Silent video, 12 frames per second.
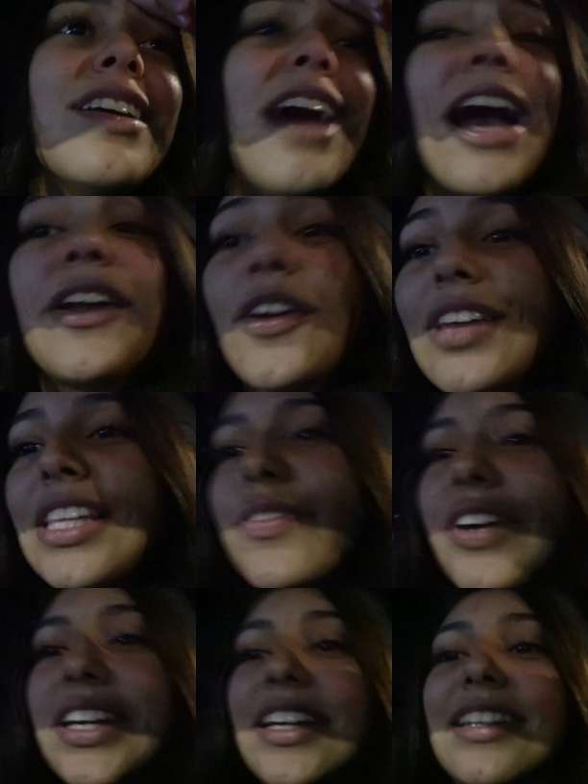I know that's
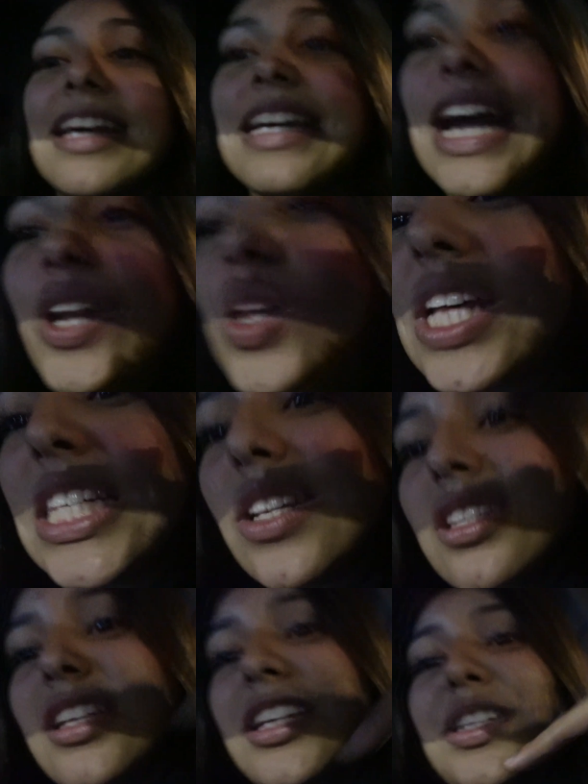fucking, I know that
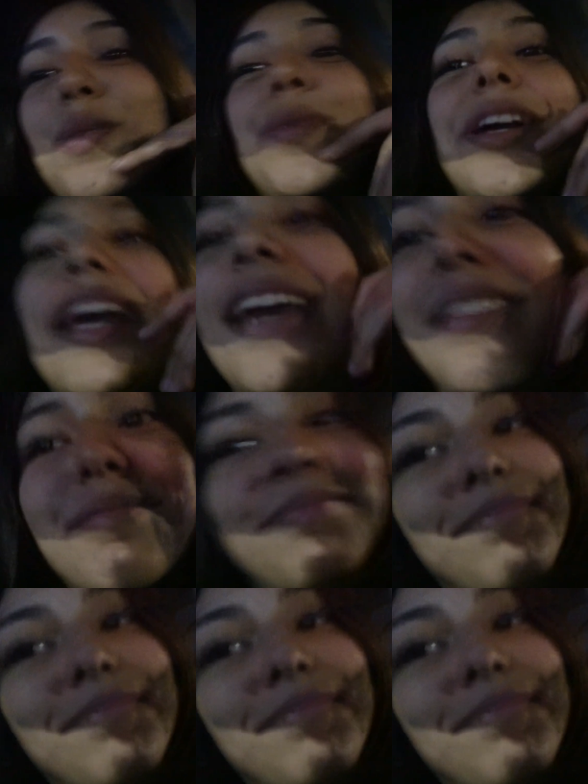sounds lazy, but hey,